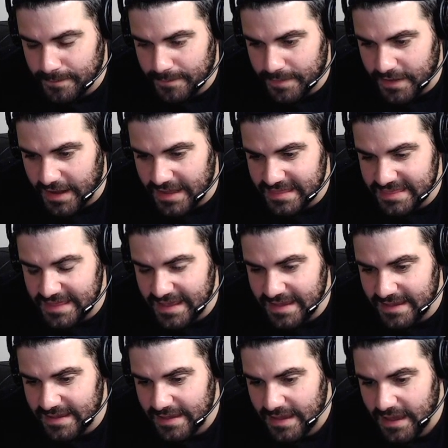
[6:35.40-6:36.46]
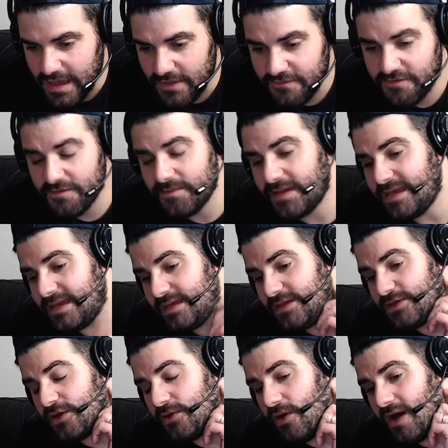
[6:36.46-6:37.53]
but I think for me,
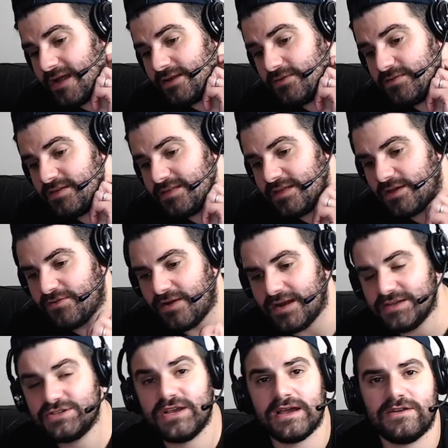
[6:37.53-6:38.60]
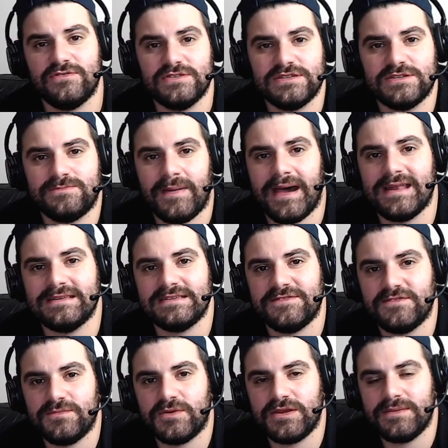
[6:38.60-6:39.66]
you know, I don't think that Granit Xhaka is as bad as
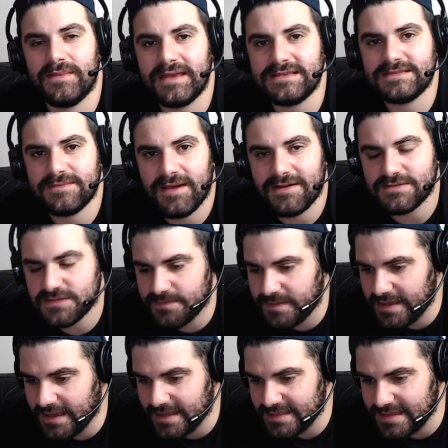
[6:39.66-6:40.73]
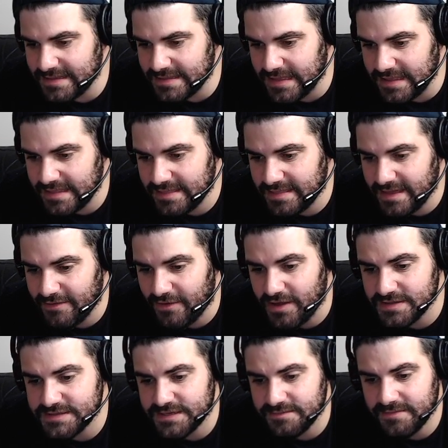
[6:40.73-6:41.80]
everybody makes him out to be. I think that there
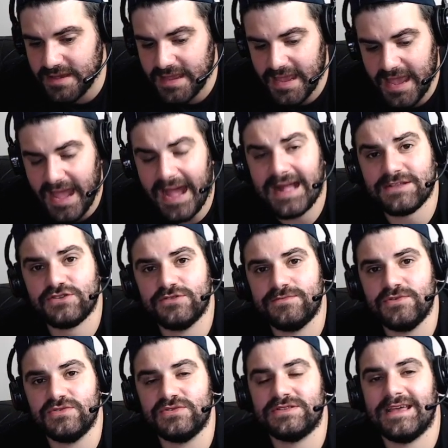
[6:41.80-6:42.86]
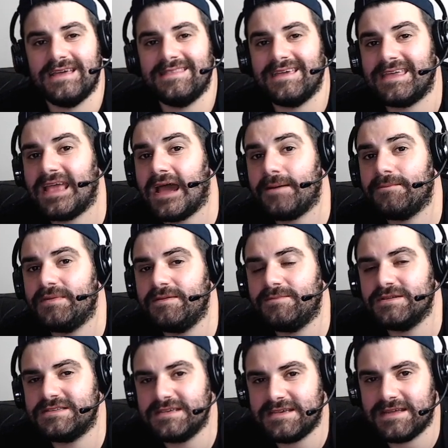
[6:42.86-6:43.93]
are some attributes there that can be
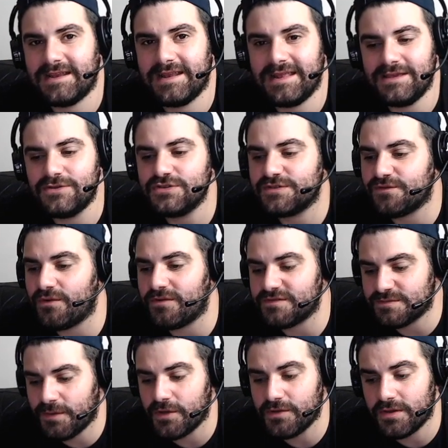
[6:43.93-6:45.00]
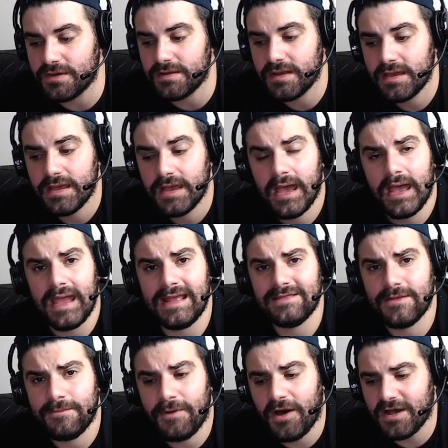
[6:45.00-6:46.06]
particularly useful. I've spoken in
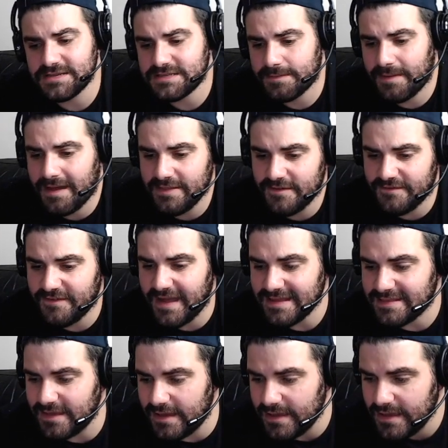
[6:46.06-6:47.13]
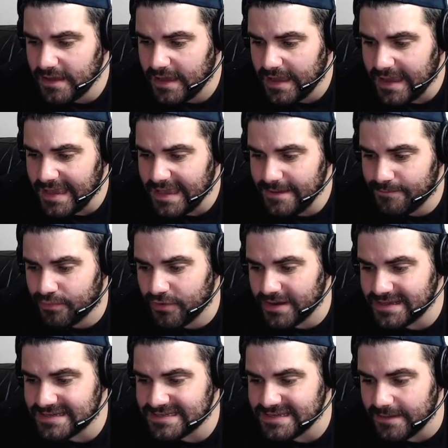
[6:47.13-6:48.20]
the past about the fact that he
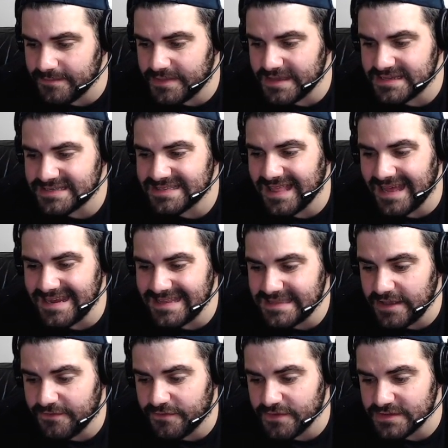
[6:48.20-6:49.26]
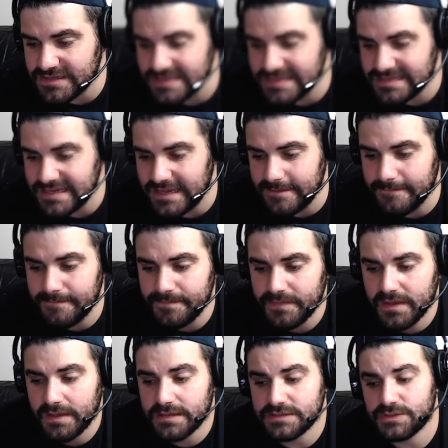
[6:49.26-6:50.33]
brings something slightly different to the team
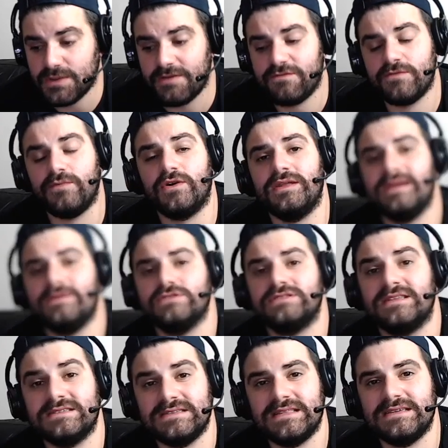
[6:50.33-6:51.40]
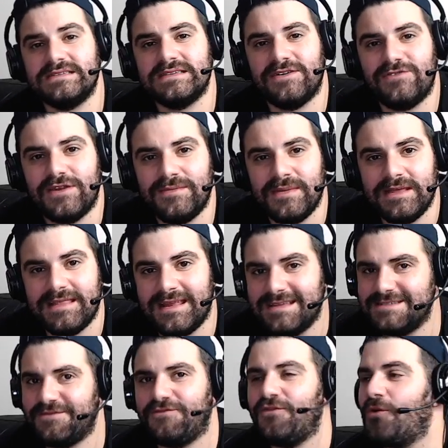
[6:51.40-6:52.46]
to everybody else. Doesn't necessarily mean that
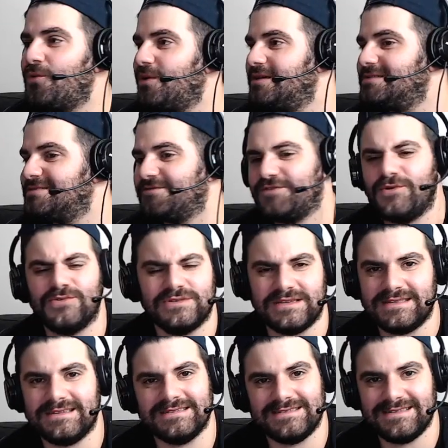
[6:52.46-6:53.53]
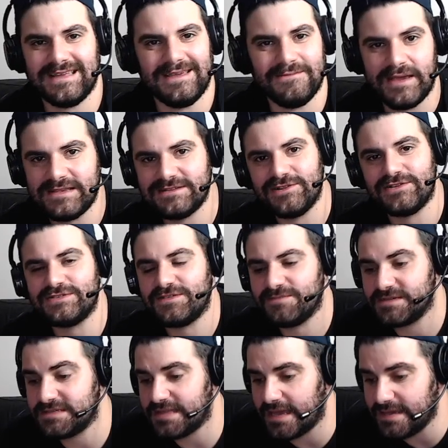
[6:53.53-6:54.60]
he's faultless. Of course, it doesn't. He makes lots of
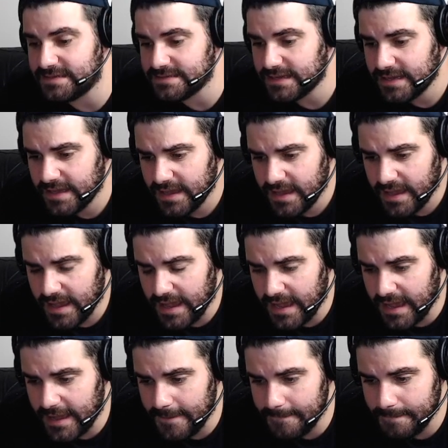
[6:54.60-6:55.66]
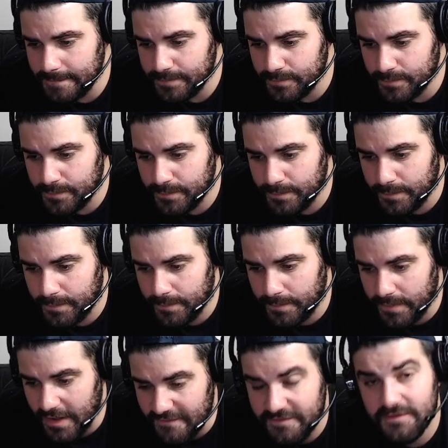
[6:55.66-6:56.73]
mistakes. Um,
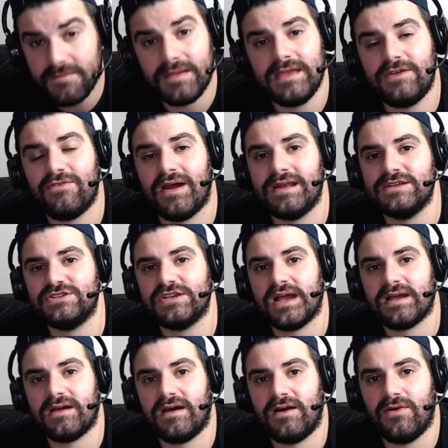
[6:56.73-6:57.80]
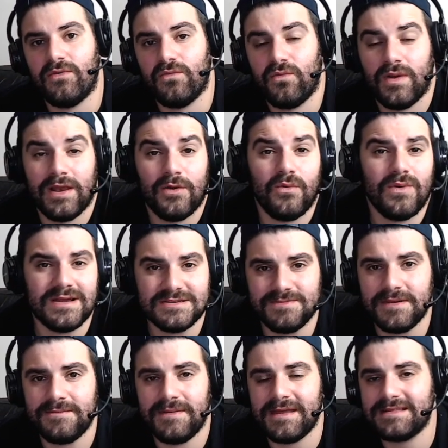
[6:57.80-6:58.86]
but for me, Granit Xhaka will always
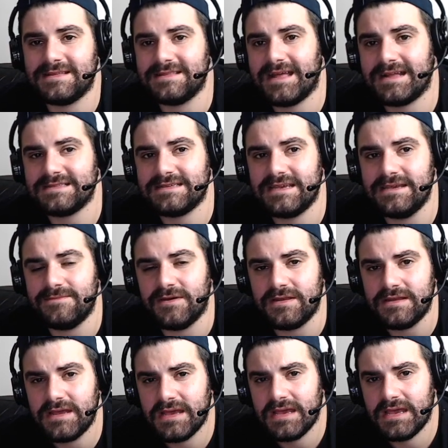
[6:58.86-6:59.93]
be picked in that team, and